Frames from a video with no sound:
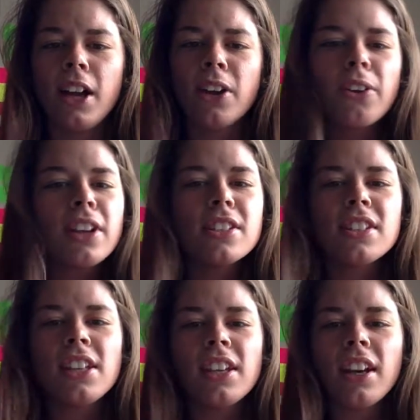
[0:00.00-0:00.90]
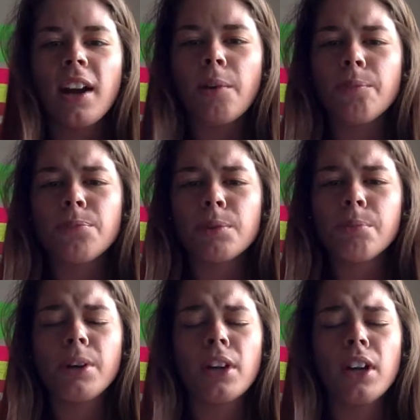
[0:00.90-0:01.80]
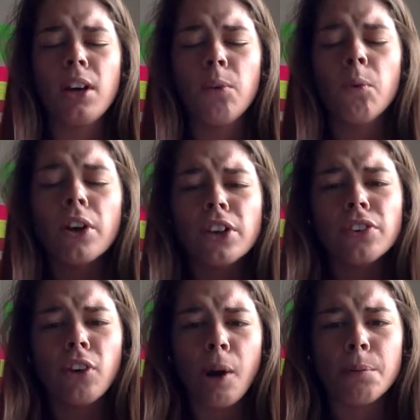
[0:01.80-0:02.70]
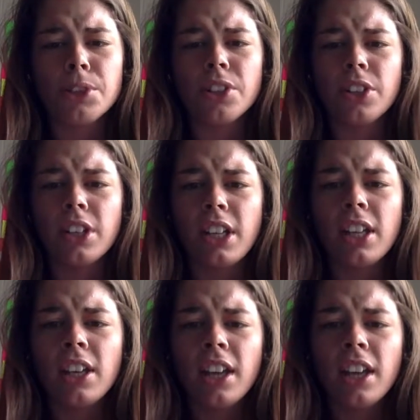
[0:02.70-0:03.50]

crazy but wonderful opportunity.